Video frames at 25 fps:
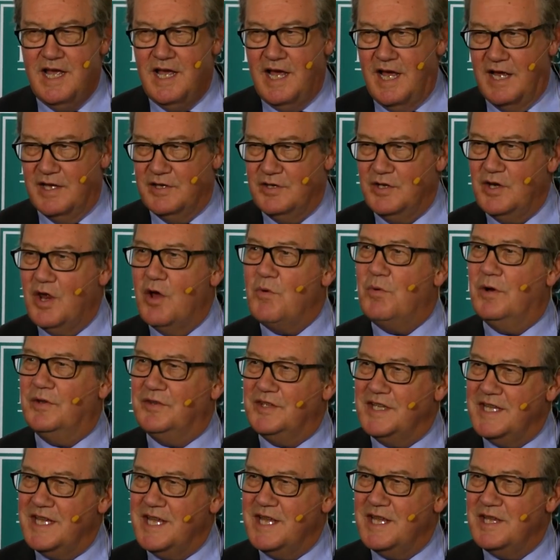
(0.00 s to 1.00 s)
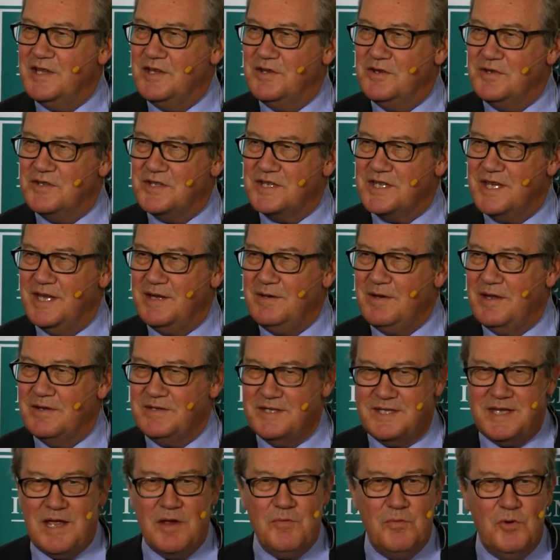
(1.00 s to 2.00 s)
And you know what the EU said?
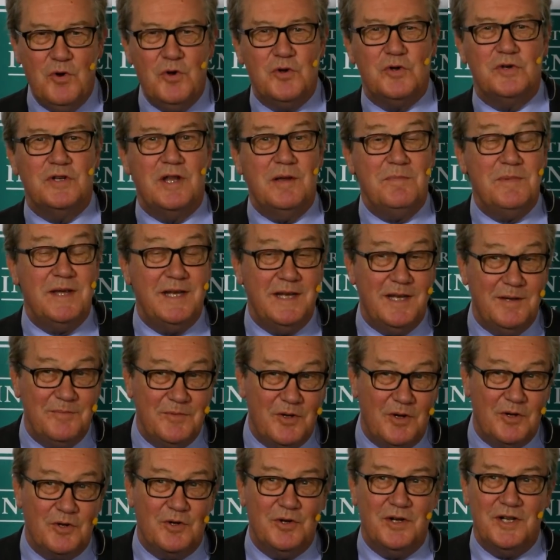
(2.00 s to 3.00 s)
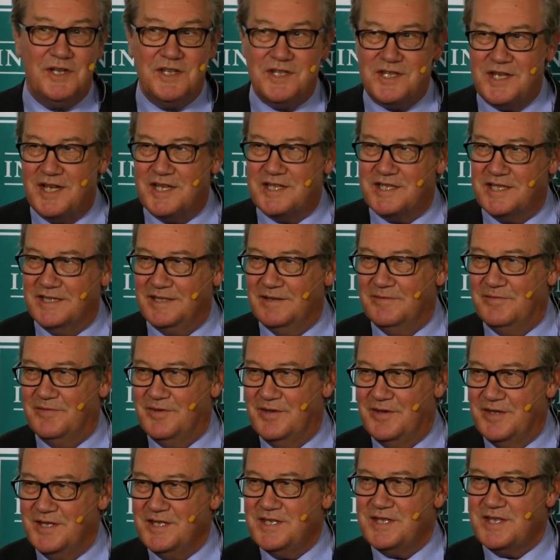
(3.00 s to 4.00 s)
As they would. I mean, I'm not criticising them
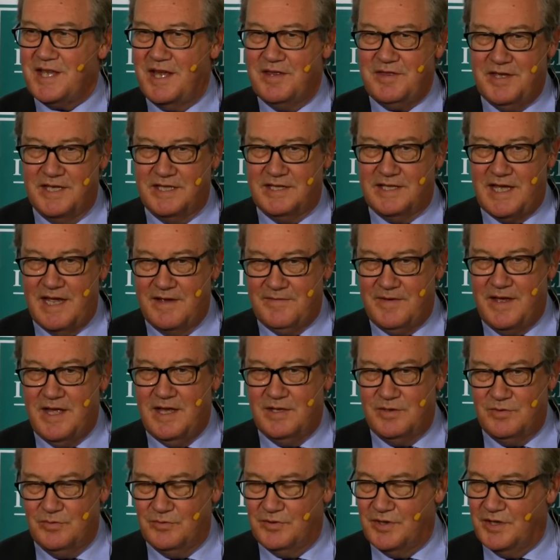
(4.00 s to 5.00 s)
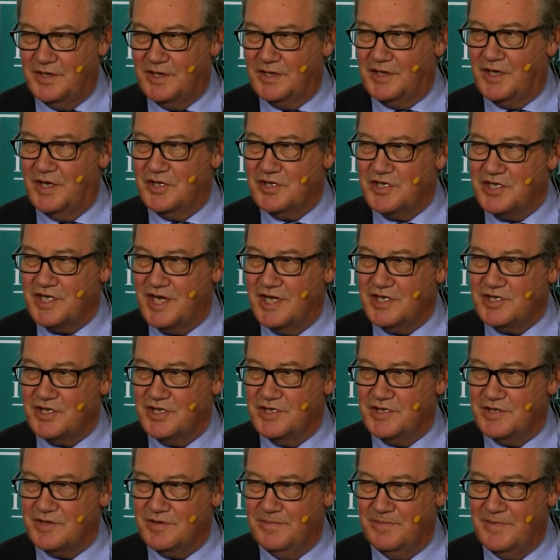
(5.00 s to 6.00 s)
for this. I think they've handled the
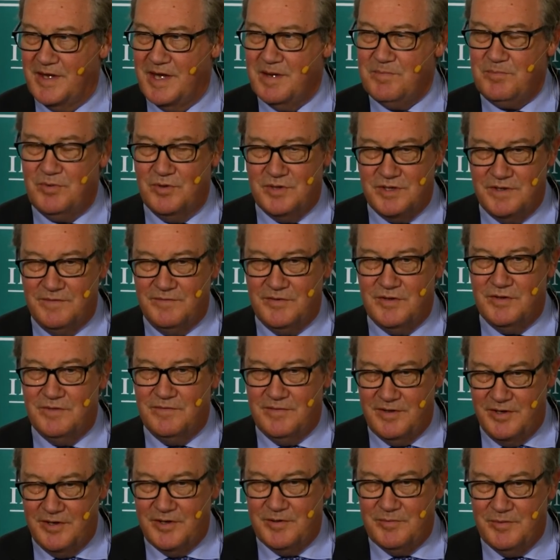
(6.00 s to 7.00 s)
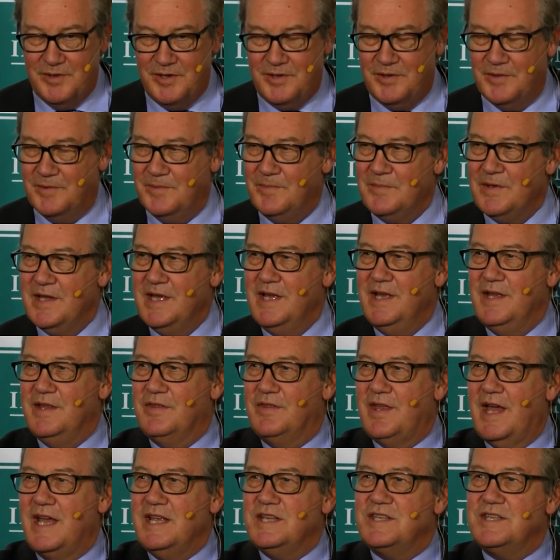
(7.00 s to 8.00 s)
negotiations from their point of view very well. Mm.
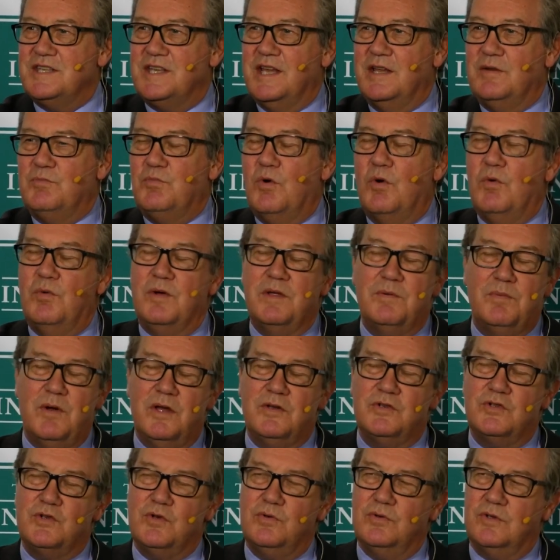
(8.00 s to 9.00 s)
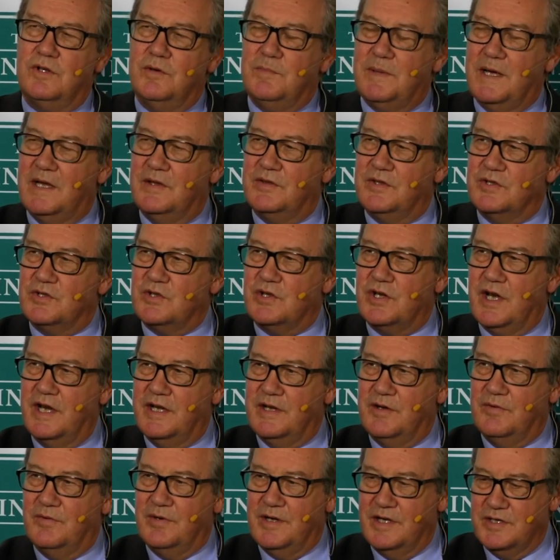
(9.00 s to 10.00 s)
They said, well, we won't talk about the
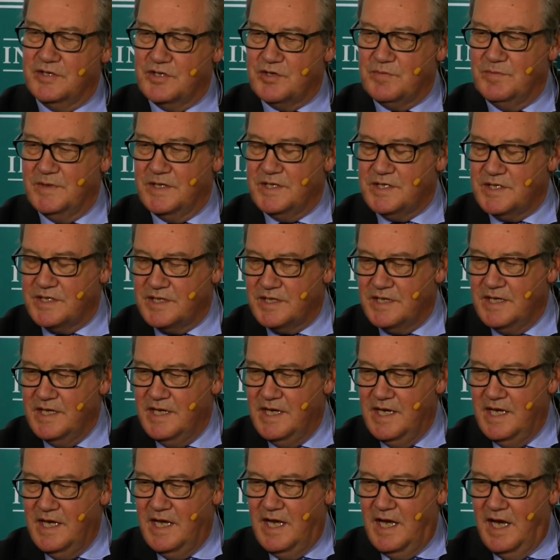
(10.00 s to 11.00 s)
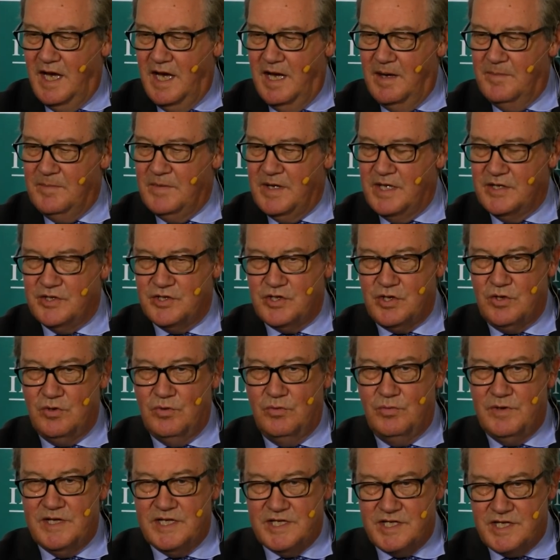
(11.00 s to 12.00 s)
trade arrangements
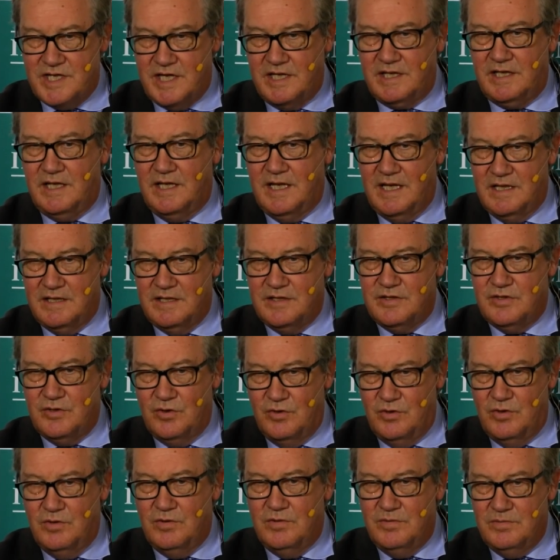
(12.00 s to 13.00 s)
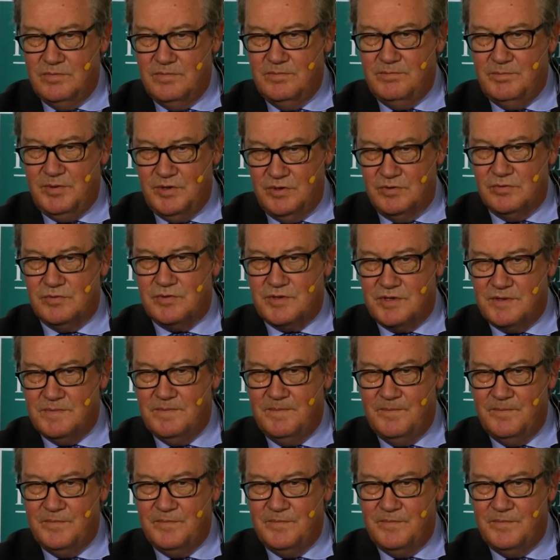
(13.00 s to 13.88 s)
until we settle your bills.